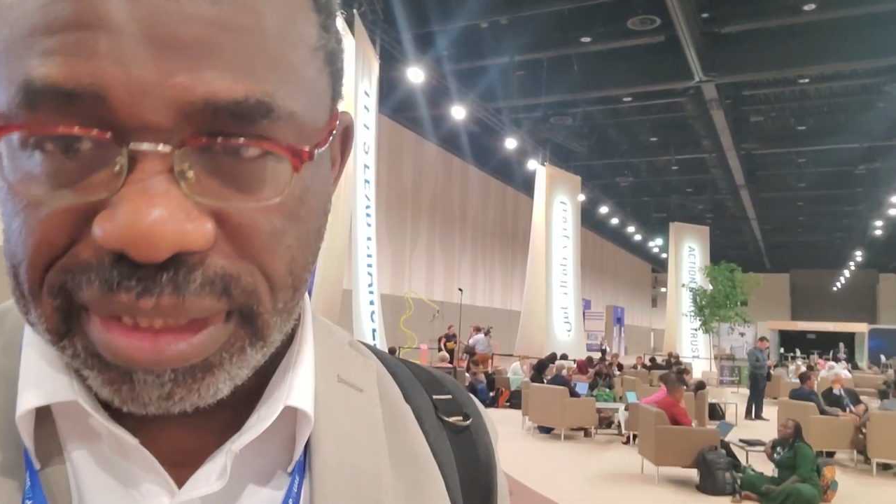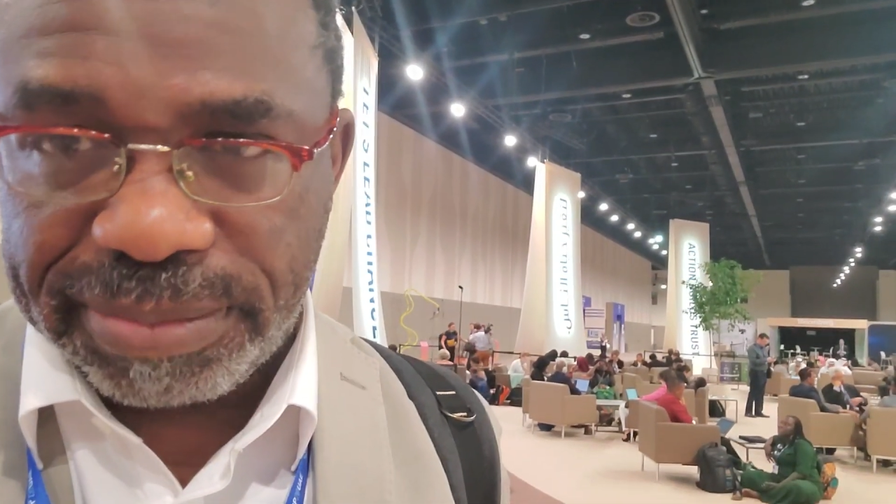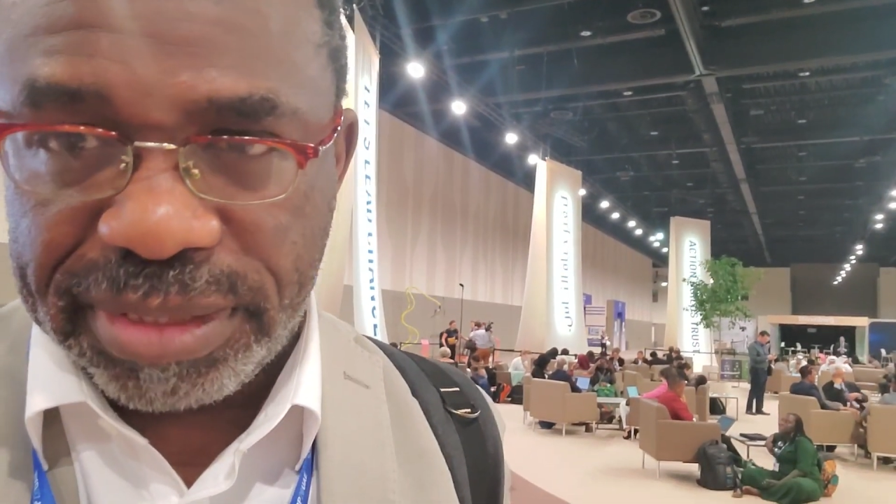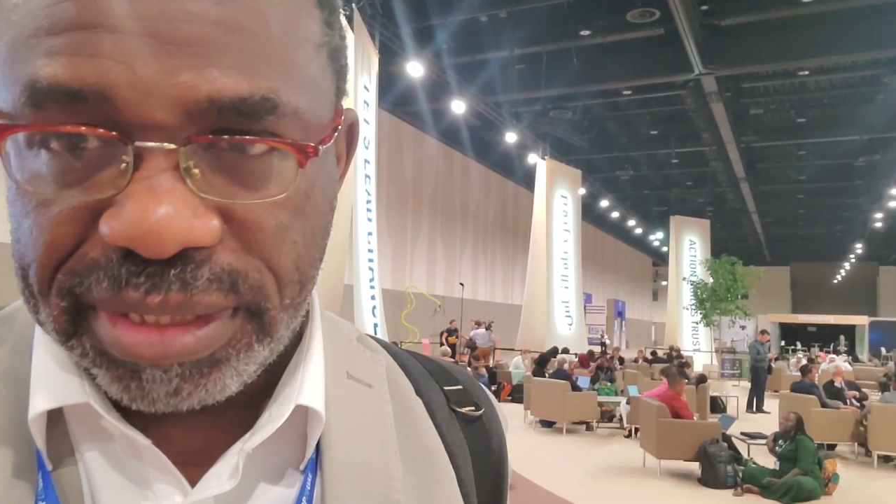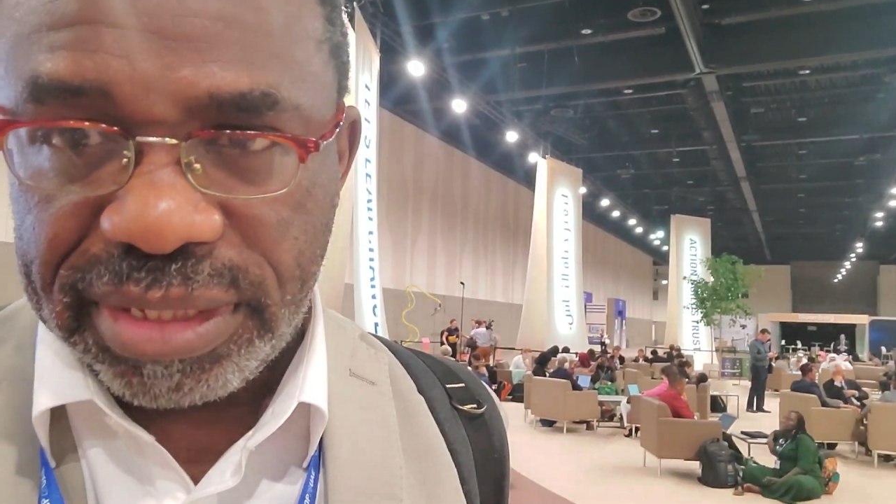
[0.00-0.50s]

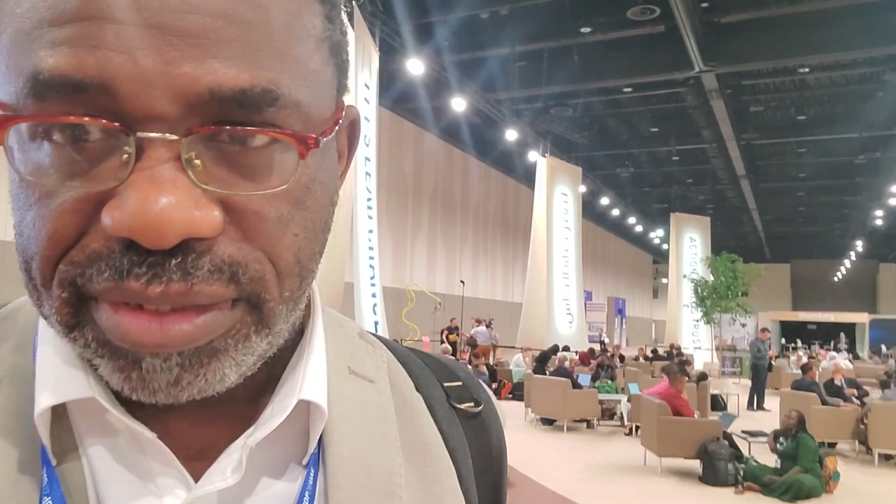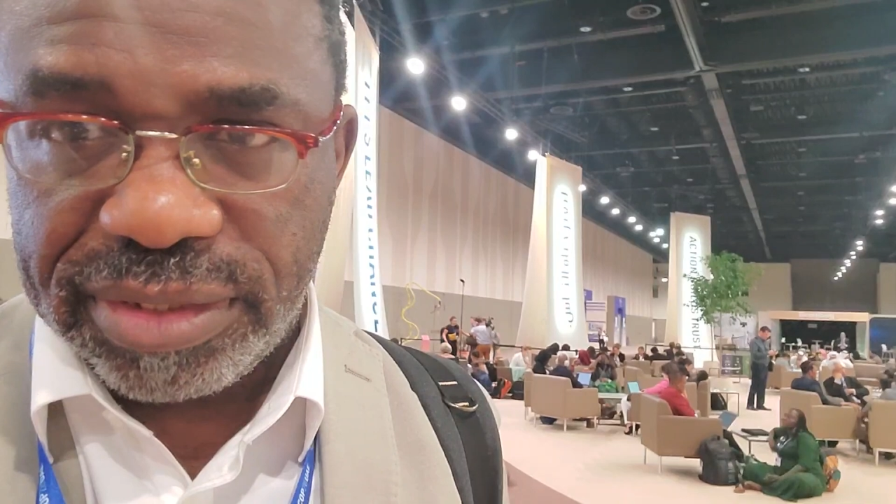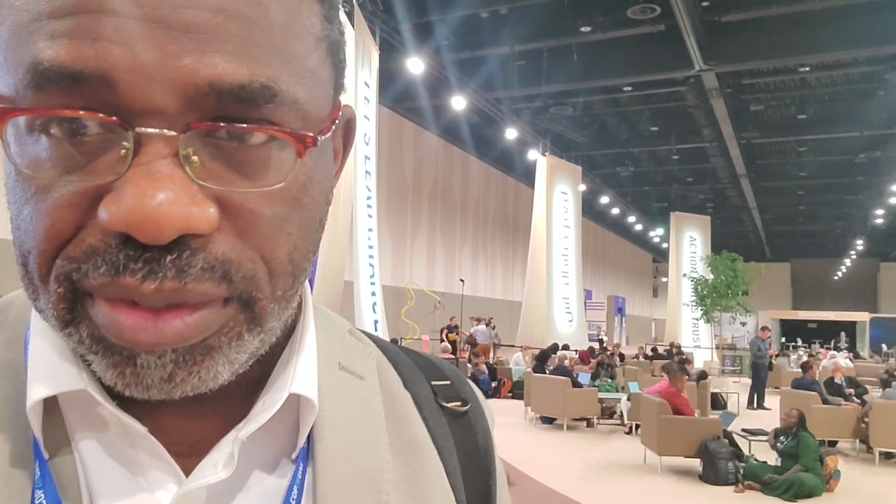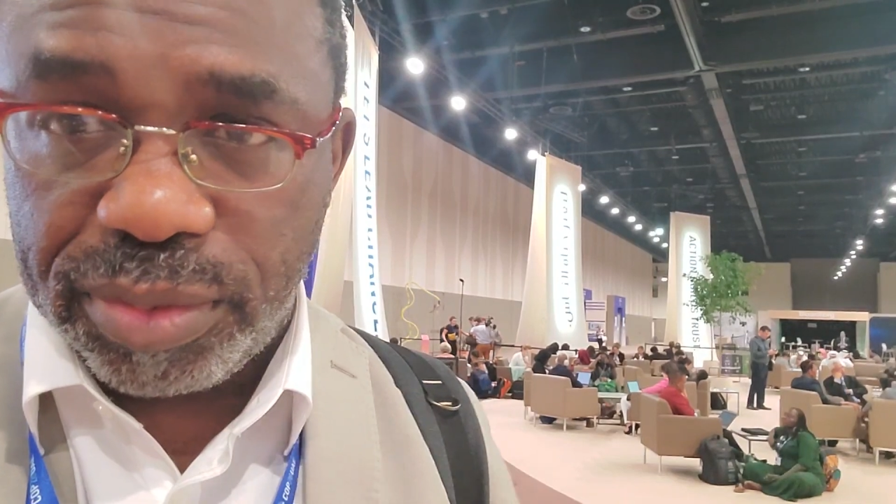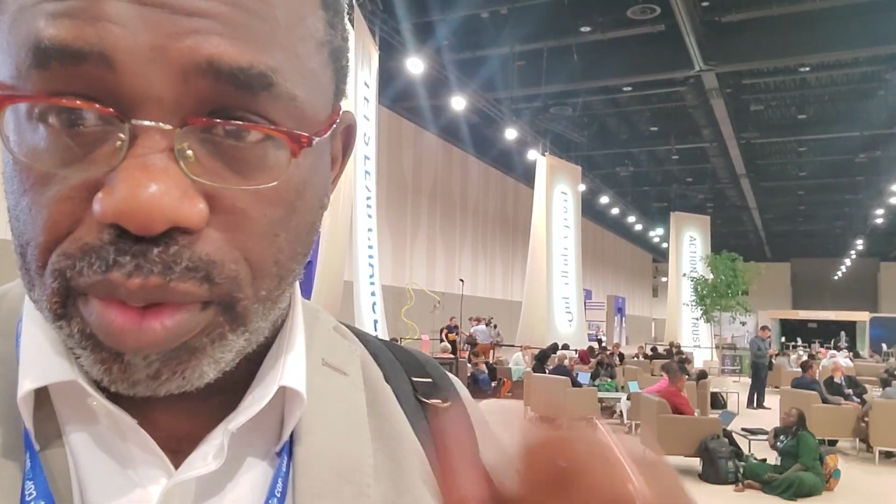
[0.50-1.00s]
subsidies
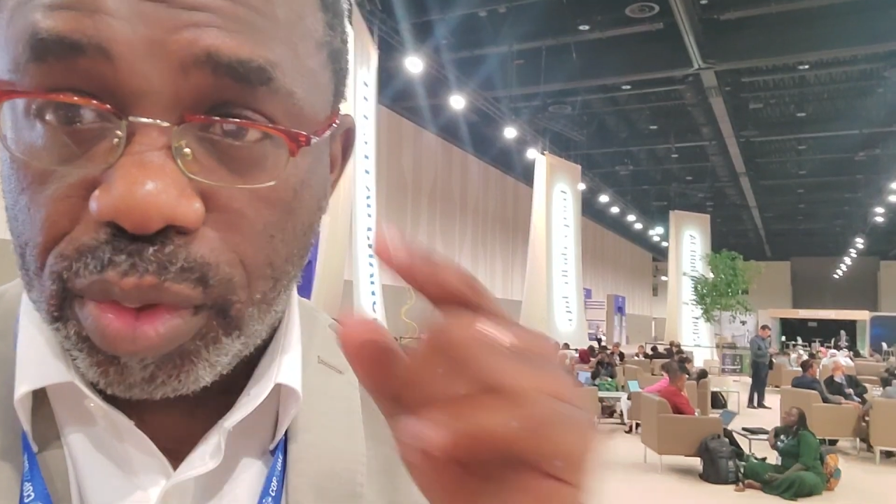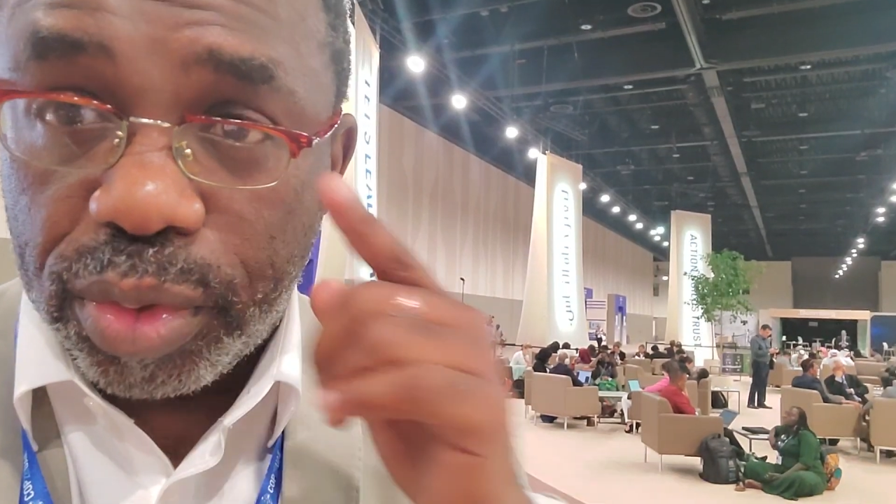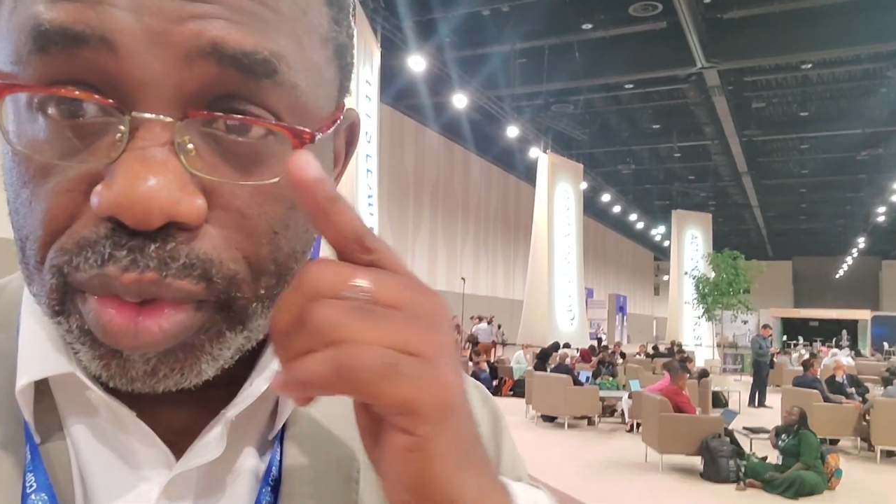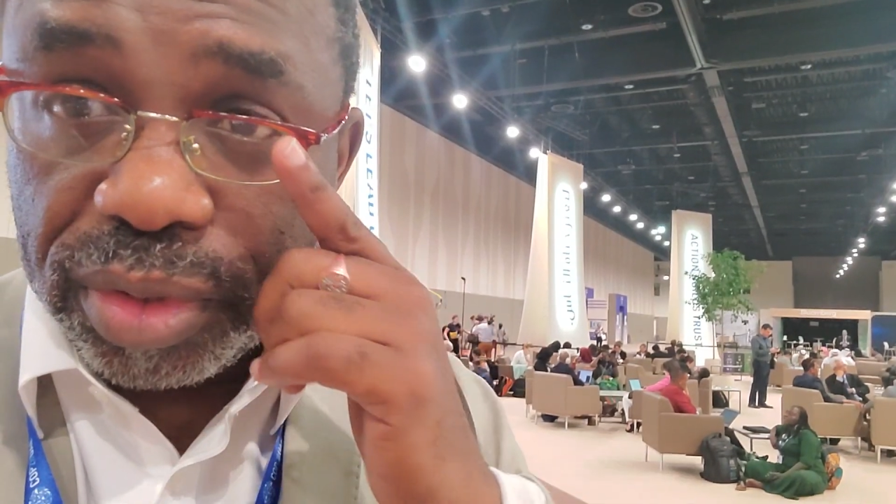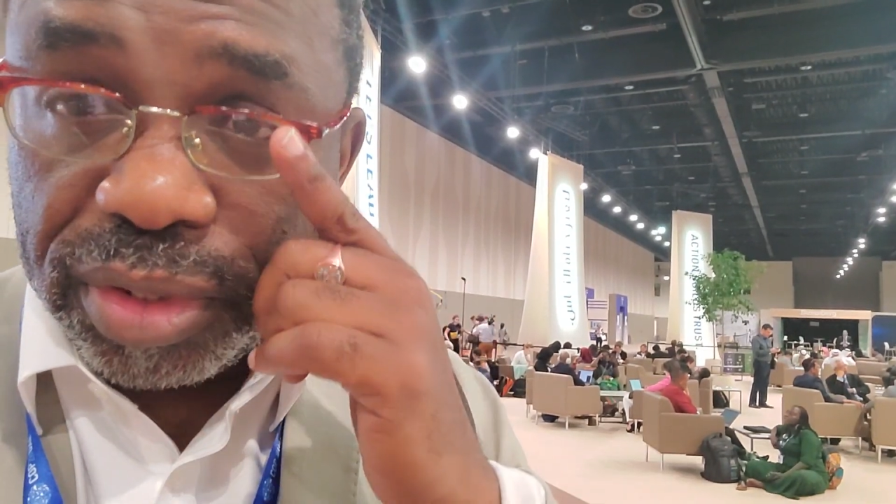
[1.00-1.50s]
to
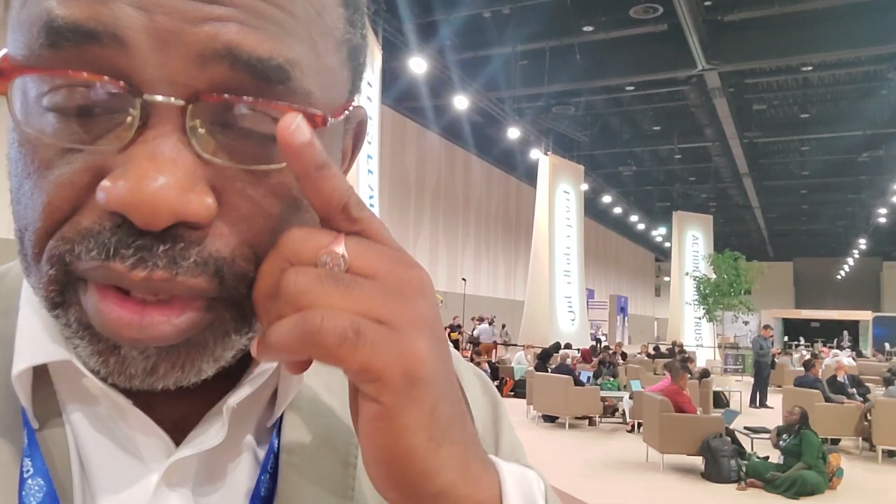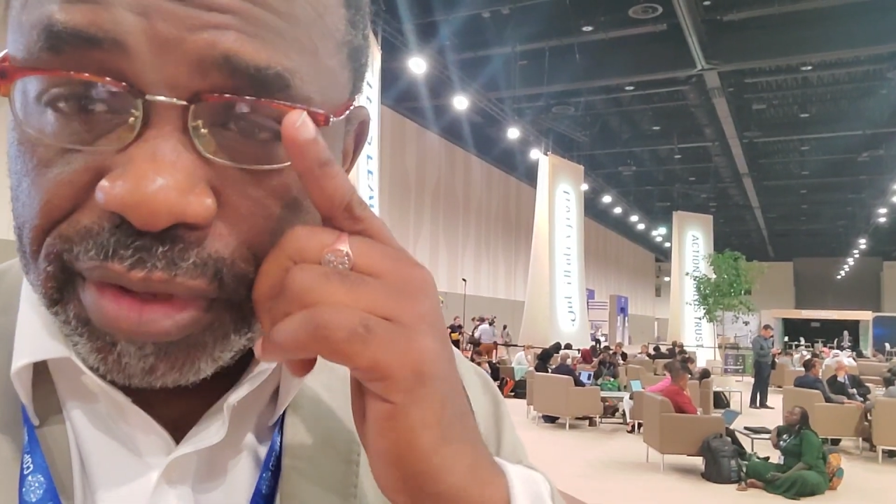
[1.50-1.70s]
all